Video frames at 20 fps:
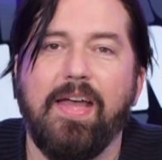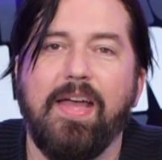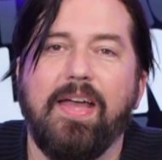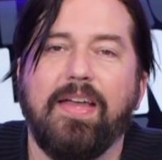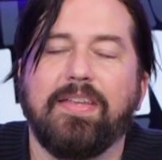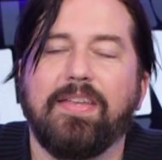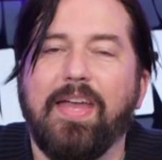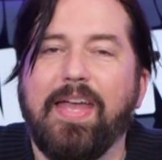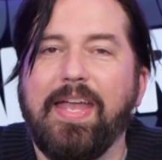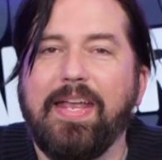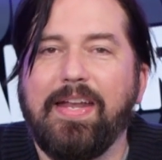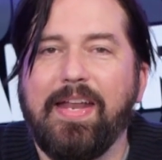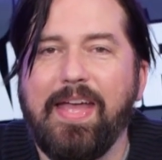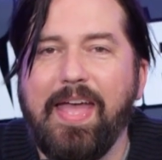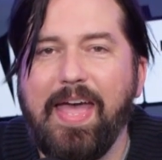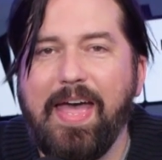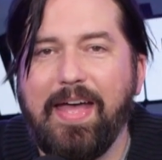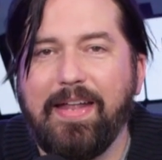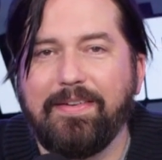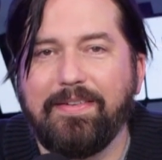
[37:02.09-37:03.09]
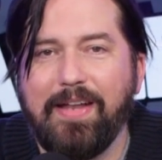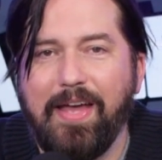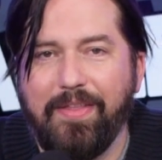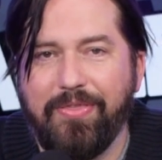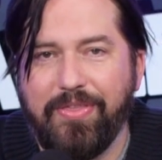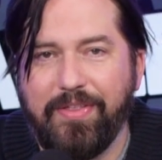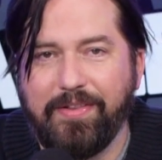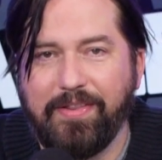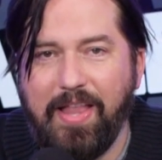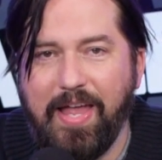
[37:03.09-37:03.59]
You ain't had
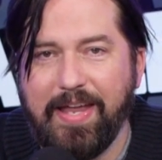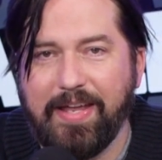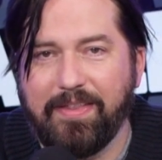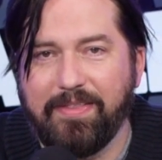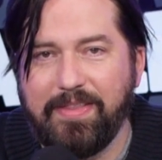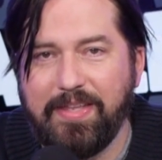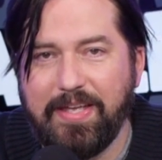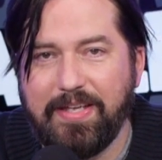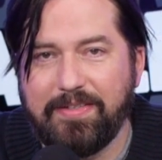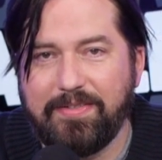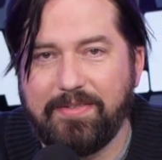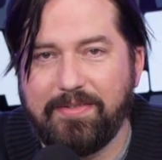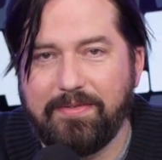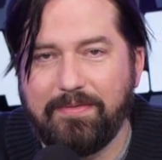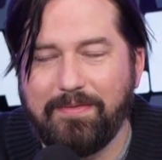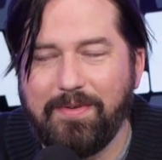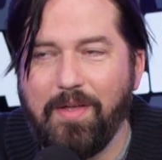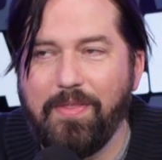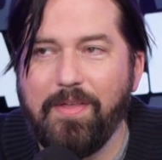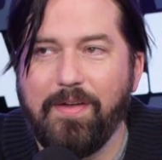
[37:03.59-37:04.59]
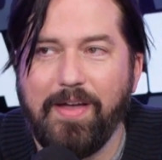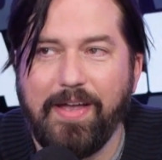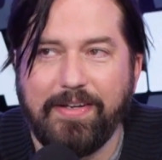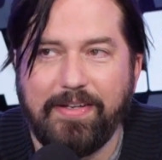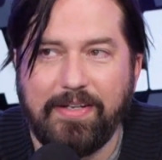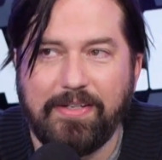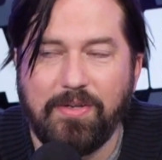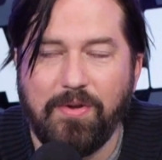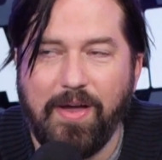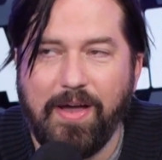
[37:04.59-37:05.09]
nothing like this. Although I
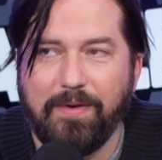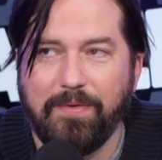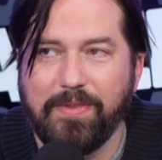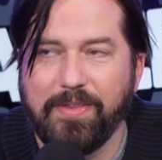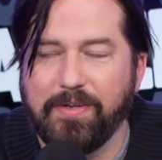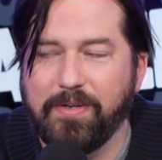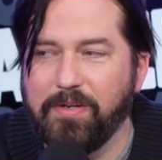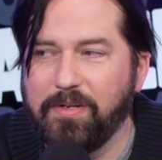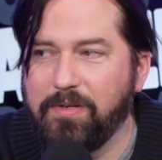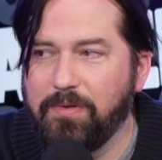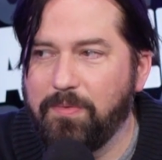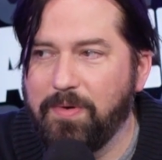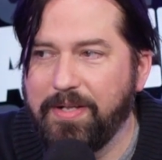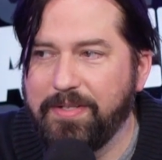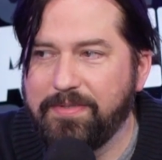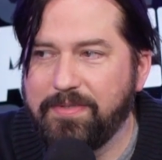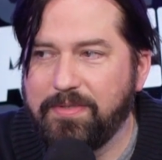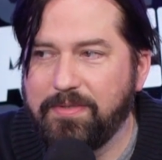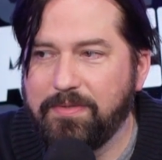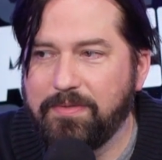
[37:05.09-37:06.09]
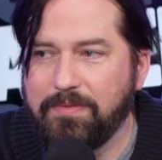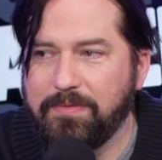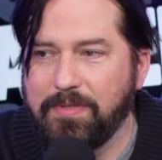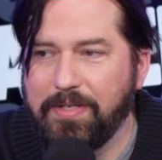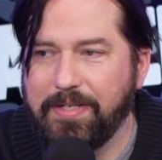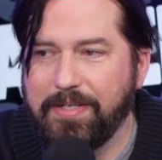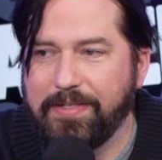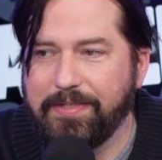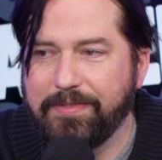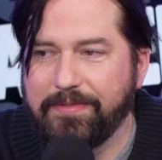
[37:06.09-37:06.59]
did go out with a girl once who,
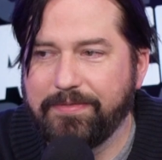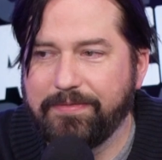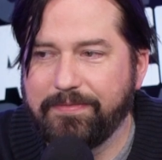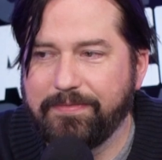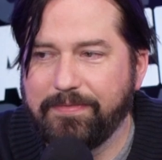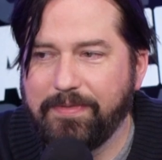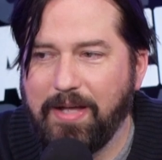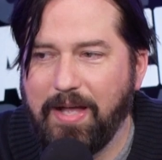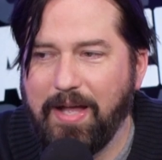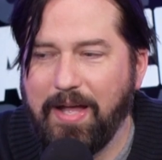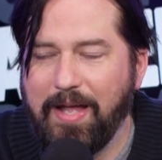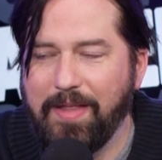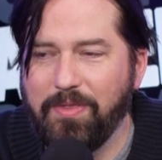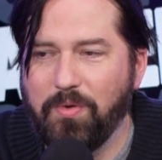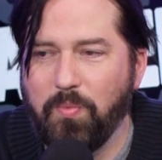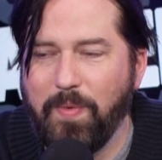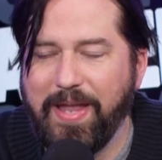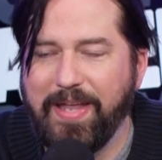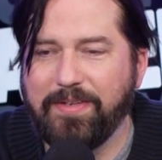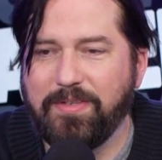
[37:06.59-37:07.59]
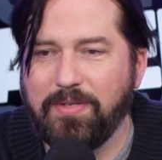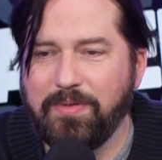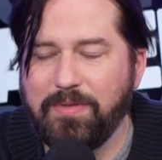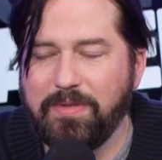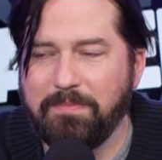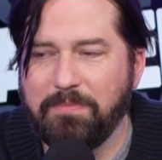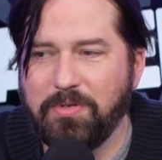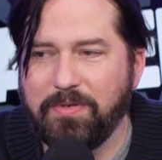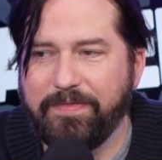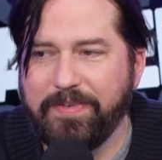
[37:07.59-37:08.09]
on the way to
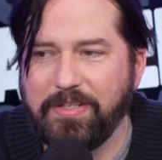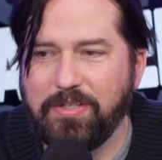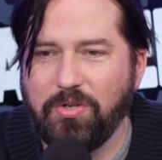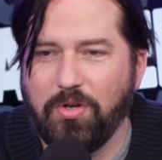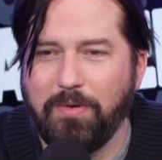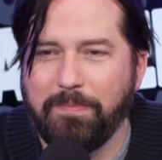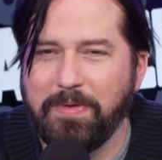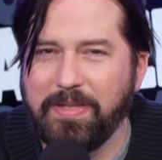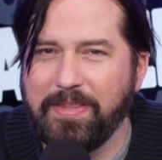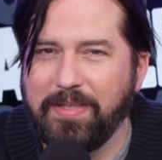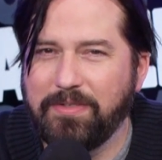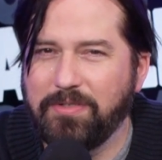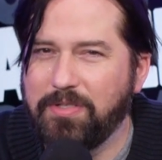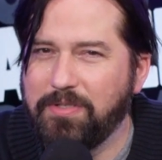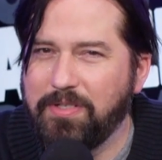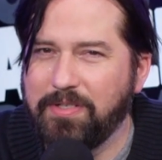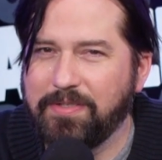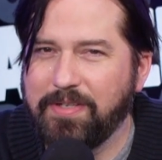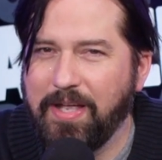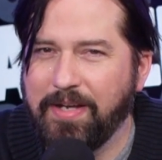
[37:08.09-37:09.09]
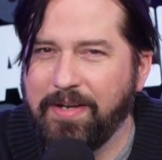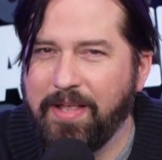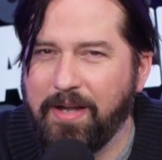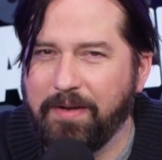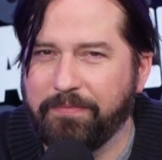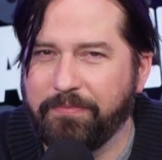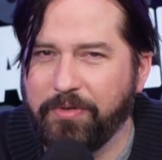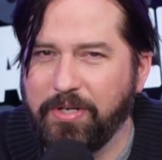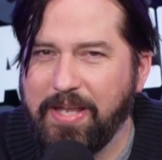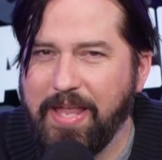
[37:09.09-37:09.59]
the movie, told me that she'd just gotten out
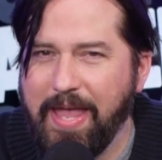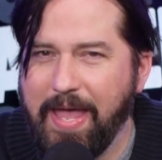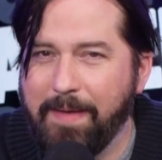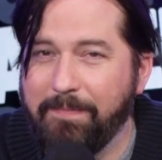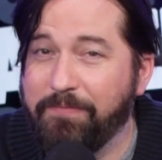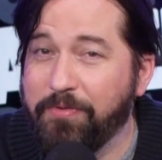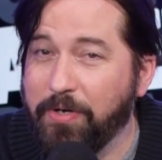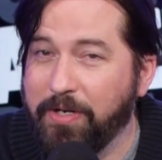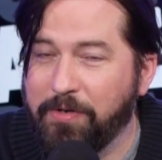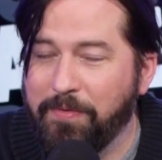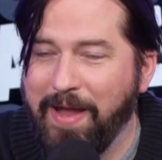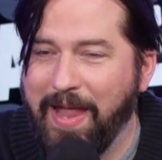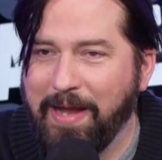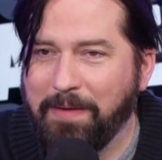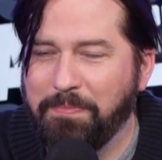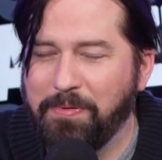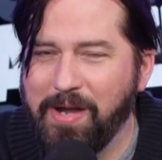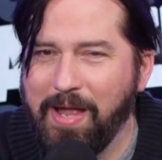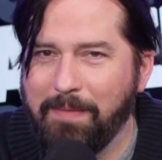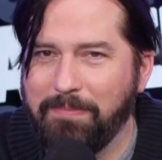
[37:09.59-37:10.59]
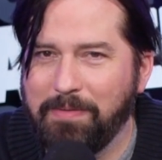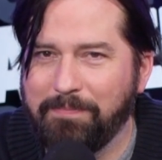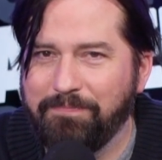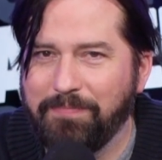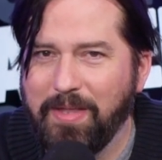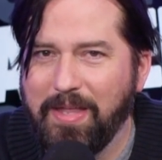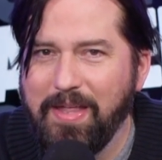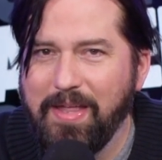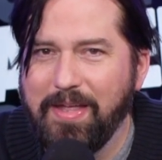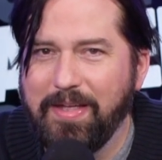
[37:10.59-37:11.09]
of rehab for a crack problem.
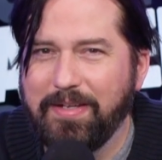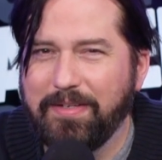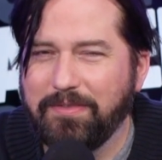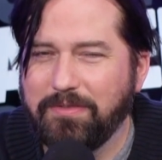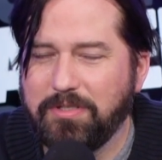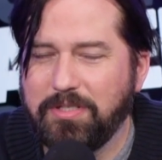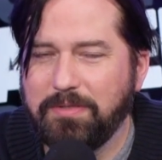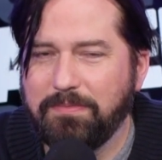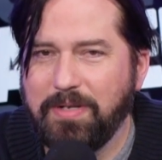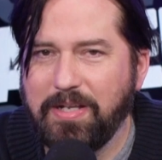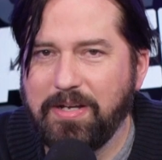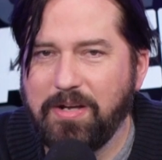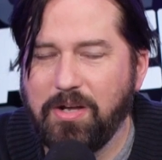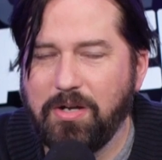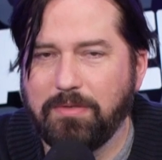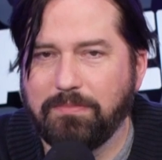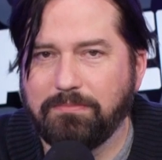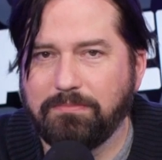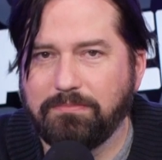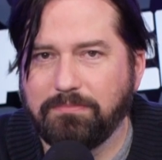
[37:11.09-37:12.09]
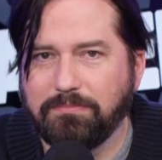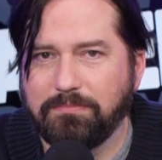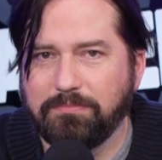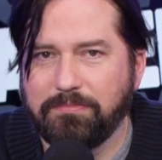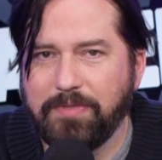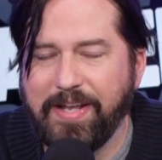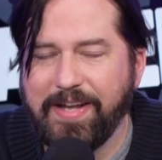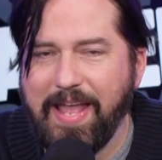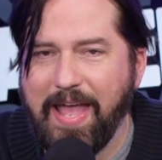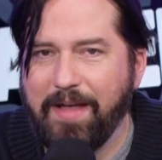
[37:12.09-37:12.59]
And she went home
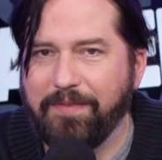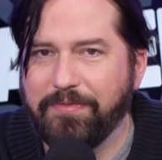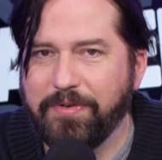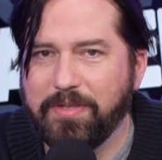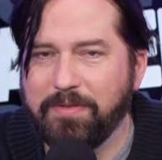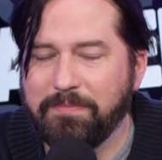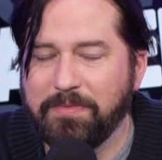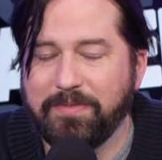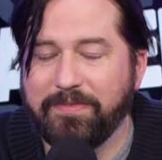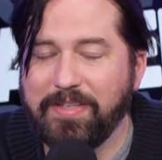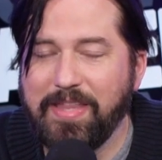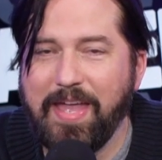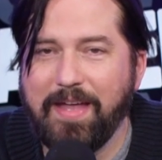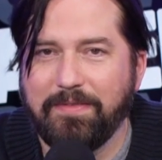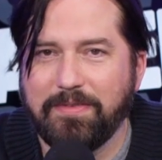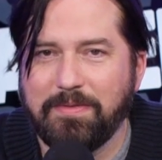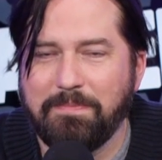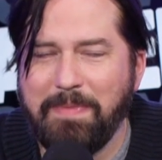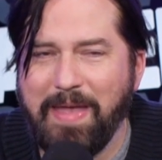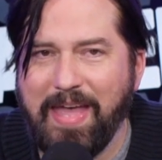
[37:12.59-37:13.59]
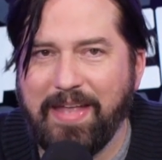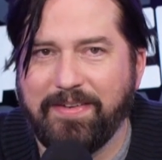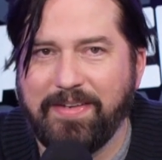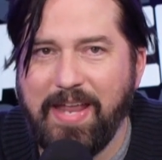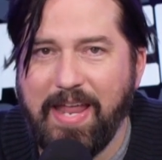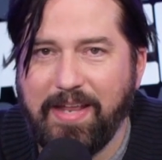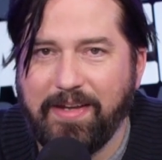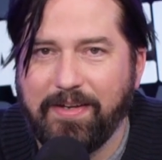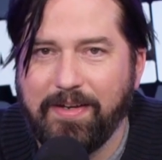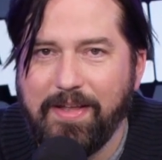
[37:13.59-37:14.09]
right after the movie. That was a bad
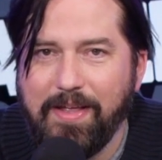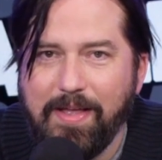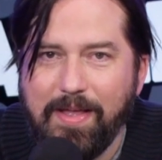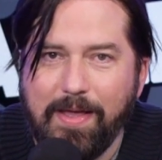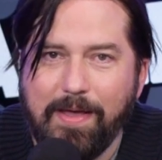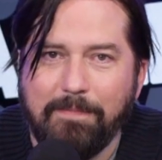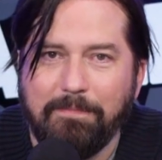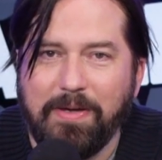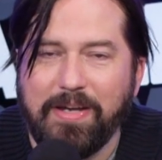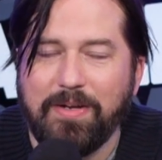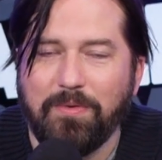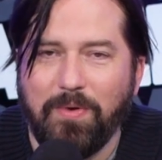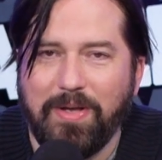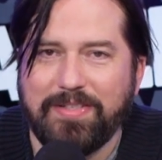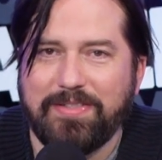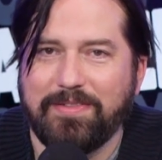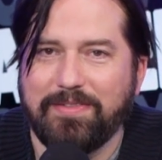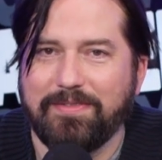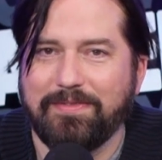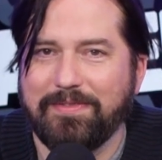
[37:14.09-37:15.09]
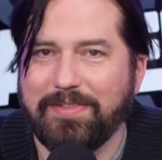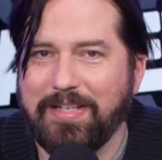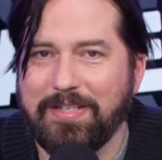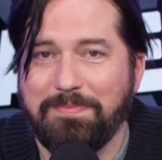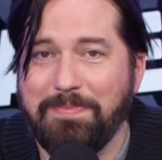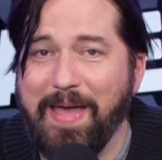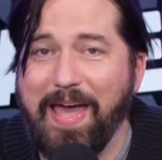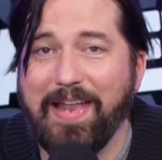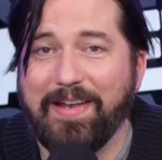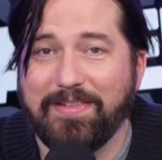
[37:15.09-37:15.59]
date. But it wasn't as
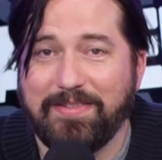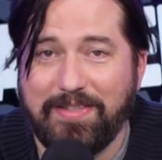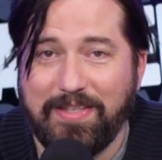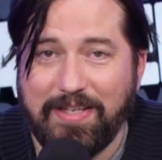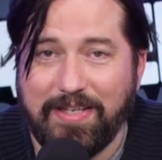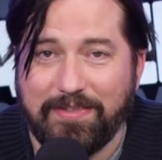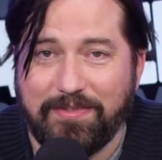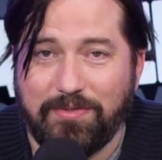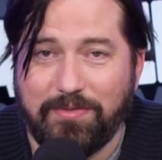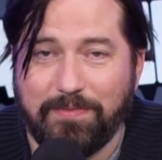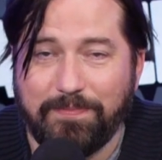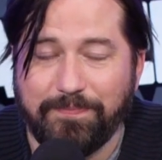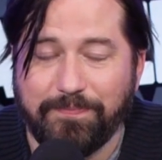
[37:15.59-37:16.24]
bad as this.